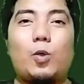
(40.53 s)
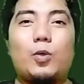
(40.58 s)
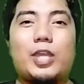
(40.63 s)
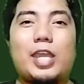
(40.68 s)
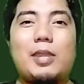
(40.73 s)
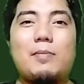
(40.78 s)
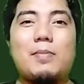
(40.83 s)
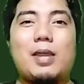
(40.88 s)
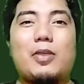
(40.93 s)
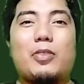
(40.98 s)

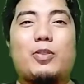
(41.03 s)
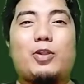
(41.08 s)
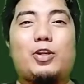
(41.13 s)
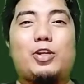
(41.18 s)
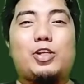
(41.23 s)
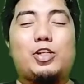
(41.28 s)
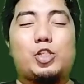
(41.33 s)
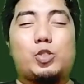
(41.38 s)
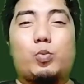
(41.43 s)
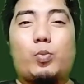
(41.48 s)
Okay, math
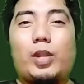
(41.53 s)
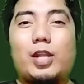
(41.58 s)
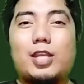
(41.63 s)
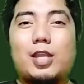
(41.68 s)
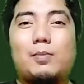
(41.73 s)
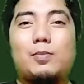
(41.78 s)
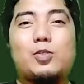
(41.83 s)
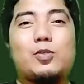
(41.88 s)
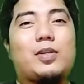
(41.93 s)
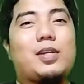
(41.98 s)
learners,
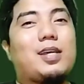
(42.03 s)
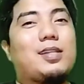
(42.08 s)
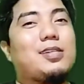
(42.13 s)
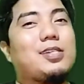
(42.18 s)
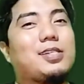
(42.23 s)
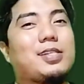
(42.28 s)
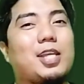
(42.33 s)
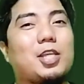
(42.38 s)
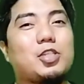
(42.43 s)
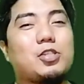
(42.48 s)
welcome to
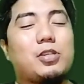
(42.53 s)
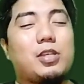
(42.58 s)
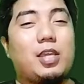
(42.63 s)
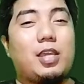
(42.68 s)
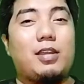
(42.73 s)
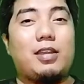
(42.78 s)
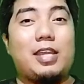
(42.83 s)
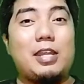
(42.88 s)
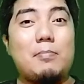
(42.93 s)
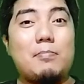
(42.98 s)
another session
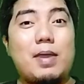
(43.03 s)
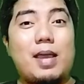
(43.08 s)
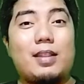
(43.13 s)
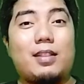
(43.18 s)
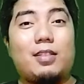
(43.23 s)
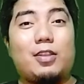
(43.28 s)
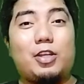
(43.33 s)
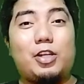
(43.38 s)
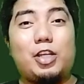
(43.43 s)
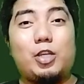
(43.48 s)
here in
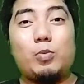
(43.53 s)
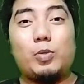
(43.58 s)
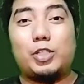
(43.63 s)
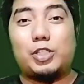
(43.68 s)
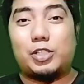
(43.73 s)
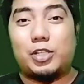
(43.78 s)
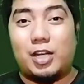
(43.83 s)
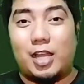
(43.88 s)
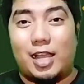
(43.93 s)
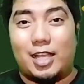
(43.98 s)
Math Learning
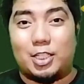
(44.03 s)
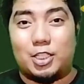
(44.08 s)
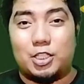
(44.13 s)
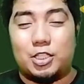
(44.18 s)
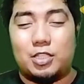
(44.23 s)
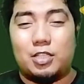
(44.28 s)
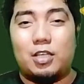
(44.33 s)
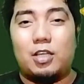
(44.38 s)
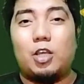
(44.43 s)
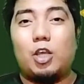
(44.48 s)
with Sir
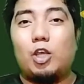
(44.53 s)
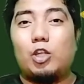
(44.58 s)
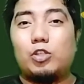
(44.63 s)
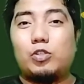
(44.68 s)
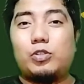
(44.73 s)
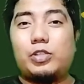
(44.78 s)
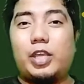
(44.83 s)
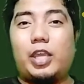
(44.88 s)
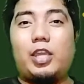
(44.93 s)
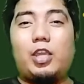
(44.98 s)
Ash.
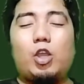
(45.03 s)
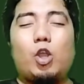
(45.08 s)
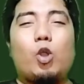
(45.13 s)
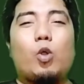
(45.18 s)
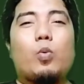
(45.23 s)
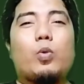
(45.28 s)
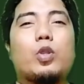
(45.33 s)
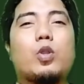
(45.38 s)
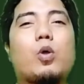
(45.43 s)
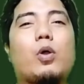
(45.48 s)
Today,
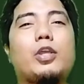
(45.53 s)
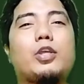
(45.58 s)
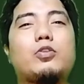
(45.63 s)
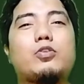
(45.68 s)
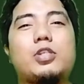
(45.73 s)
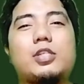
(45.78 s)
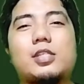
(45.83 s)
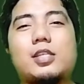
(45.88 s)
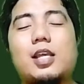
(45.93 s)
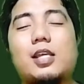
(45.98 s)
we're going
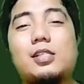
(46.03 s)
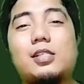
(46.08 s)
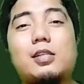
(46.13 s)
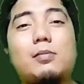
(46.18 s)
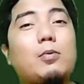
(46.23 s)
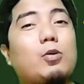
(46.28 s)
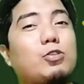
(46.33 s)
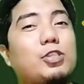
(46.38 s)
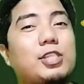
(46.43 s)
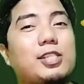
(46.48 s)
to discuss
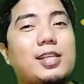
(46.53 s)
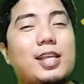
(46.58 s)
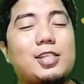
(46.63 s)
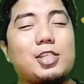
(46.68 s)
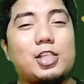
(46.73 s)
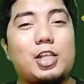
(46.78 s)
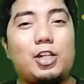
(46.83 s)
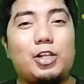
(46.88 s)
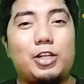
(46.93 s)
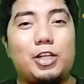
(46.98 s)
the most
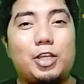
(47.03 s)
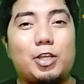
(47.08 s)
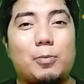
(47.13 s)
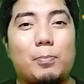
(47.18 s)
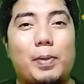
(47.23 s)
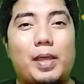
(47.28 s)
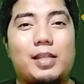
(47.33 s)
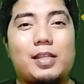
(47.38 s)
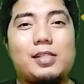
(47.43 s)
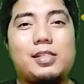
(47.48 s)
essential learning
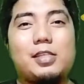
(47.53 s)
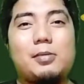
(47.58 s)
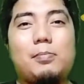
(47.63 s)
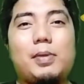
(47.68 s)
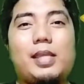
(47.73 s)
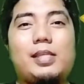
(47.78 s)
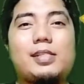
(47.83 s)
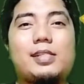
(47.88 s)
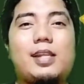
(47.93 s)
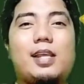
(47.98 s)

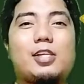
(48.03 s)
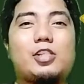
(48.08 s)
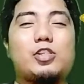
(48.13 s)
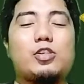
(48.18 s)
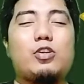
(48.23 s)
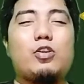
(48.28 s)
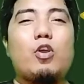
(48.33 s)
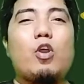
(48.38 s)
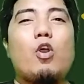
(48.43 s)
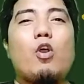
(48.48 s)
competency-based
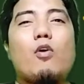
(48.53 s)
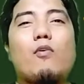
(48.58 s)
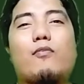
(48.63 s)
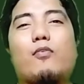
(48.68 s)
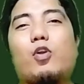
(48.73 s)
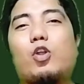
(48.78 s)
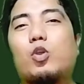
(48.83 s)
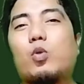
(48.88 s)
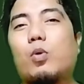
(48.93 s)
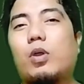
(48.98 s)
lesson
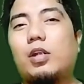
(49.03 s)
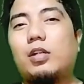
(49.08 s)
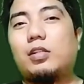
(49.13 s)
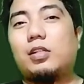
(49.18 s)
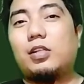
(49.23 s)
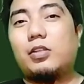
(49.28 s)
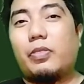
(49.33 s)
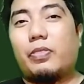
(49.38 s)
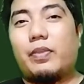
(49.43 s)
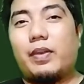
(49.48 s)
for
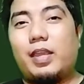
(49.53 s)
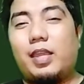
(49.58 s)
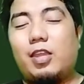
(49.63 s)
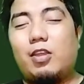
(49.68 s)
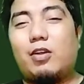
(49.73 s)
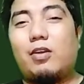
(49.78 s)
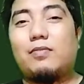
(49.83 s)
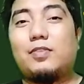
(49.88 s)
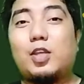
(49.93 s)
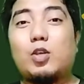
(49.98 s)
quarter
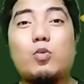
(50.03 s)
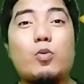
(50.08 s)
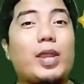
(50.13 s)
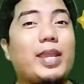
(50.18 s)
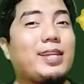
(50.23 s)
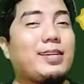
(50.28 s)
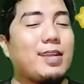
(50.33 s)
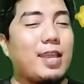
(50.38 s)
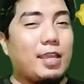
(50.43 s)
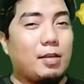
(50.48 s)
3 of the
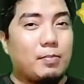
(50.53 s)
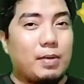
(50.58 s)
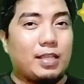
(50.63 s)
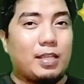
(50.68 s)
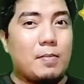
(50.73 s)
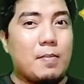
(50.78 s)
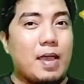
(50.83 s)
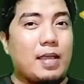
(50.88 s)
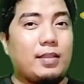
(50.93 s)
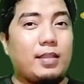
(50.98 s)
grade 9
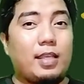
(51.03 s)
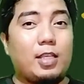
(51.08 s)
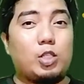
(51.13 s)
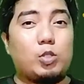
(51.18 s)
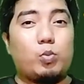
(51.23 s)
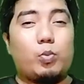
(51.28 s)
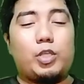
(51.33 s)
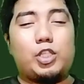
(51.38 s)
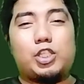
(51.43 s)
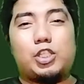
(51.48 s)

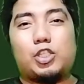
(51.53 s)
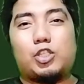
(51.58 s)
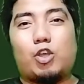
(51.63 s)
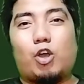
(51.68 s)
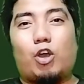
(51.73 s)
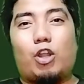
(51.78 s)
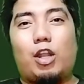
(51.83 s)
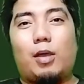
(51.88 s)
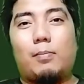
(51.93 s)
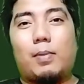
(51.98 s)
mathematics, which is
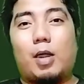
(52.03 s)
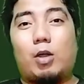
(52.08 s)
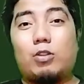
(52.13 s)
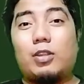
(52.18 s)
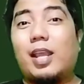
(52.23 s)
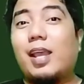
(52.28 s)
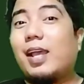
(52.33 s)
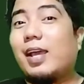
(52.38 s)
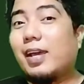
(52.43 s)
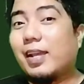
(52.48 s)
all
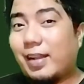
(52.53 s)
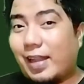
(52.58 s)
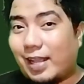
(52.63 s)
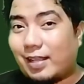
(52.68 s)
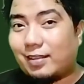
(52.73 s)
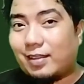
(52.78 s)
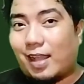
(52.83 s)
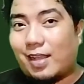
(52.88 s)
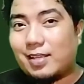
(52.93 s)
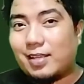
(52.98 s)
about
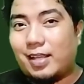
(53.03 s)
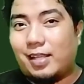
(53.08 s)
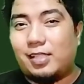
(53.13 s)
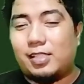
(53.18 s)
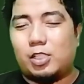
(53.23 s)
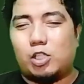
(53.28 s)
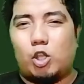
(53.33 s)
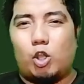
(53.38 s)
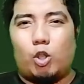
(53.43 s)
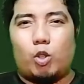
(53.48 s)

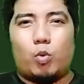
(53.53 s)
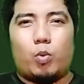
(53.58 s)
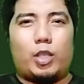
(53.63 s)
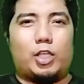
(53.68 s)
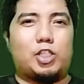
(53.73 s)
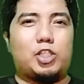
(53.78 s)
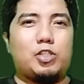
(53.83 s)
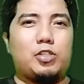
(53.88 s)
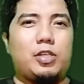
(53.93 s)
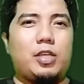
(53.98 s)
rectangles.
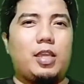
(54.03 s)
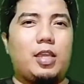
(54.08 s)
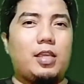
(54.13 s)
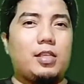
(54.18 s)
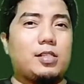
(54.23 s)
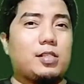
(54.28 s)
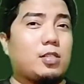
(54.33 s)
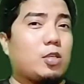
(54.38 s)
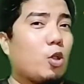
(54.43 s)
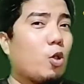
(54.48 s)
Question
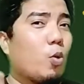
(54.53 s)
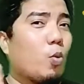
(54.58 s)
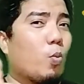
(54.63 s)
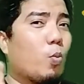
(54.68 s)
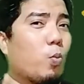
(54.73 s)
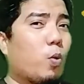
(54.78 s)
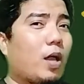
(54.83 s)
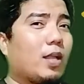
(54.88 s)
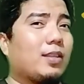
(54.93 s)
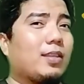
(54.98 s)
is,
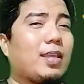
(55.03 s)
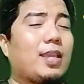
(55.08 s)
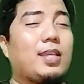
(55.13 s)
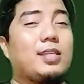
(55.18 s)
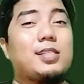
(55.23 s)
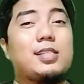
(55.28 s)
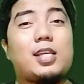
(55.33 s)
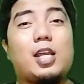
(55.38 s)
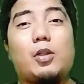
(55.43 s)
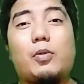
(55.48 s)
what
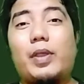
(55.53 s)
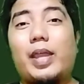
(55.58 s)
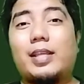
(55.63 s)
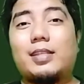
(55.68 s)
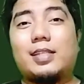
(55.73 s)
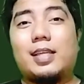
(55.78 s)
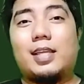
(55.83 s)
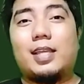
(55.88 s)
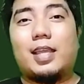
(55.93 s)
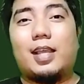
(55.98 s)
is a
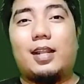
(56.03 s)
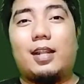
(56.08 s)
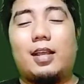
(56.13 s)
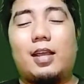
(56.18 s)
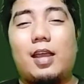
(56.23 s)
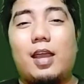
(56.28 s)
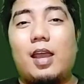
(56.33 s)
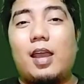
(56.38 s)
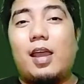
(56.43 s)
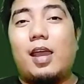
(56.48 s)
rectangle?
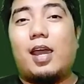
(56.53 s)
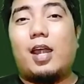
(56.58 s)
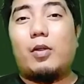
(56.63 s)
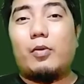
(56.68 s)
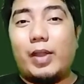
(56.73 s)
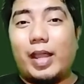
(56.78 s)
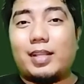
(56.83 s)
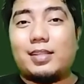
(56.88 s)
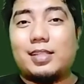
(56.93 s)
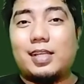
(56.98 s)

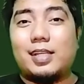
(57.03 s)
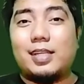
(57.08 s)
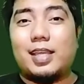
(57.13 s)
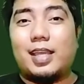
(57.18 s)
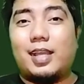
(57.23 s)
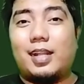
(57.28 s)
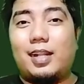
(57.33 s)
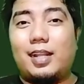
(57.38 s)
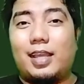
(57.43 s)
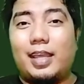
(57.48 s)
A
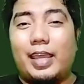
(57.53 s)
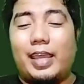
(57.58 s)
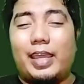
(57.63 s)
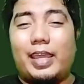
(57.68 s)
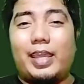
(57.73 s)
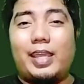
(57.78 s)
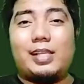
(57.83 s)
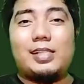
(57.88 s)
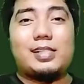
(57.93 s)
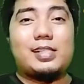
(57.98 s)
rectangle
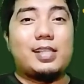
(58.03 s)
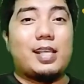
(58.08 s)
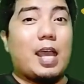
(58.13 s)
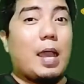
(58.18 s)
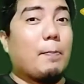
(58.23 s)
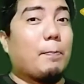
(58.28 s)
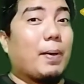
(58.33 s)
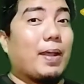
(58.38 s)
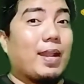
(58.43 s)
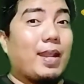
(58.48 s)
is
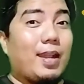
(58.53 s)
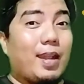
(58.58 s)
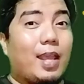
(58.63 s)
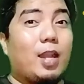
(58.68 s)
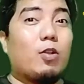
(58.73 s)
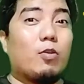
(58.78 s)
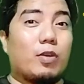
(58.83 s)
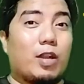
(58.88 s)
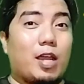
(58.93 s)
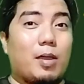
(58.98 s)
a
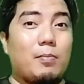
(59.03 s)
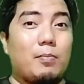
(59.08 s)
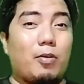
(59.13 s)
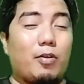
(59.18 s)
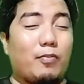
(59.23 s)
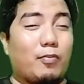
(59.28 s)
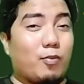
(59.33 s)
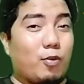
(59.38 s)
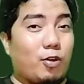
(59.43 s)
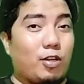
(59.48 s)

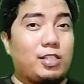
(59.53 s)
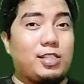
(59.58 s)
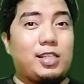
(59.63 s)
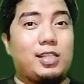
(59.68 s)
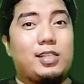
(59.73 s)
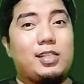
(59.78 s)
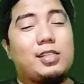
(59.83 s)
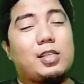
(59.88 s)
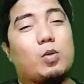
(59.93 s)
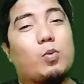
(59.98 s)
parallelogram, of
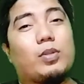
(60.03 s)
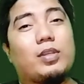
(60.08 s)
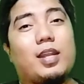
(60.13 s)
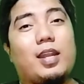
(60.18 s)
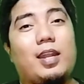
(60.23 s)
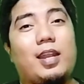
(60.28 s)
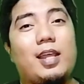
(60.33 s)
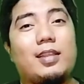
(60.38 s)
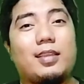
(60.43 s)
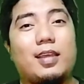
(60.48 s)
course it is a
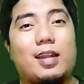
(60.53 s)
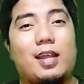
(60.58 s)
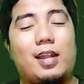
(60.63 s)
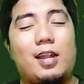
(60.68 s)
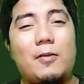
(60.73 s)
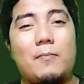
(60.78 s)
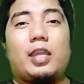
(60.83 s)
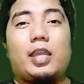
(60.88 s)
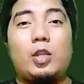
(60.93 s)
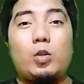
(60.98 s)

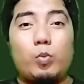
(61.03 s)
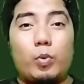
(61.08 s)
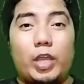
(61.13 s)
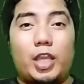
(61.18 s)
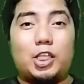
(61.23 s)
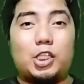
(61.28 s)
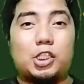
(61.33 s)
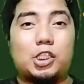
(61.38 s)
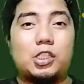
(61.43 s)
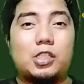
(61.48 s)
quadrilateral, in
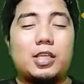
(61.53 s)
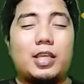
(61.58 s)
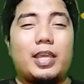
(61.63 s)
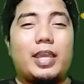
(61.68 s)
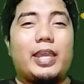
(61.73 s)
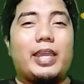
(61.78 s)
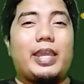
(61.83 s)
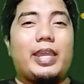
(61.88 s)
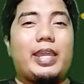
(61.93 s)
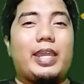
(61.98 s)
which
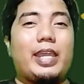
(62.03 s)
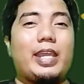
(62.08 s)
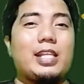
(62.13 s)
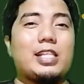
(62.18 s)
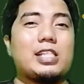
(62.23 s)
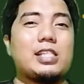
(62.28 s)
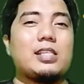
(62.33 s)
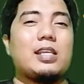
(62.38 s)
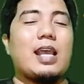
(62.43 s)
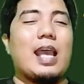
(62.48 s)

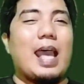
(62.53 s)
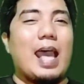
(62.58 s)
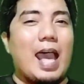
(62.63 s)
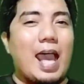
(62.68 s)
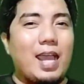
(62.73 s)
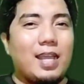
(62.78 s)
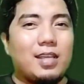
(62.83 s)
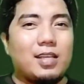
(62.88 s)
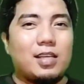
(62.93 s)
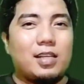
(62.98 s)
its
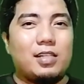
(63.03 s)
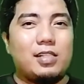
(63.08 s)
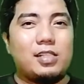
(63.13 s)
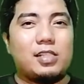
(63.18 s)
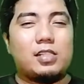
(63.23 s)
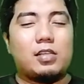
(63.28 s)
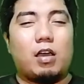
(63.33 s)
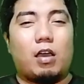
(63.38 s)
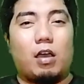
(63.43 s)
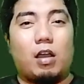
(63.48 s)

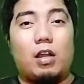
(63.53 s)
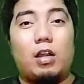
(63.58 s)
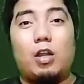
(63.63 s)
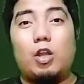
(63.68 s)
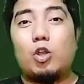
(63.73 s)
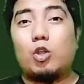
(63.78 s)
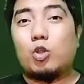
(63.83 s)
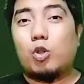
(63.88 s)
angles are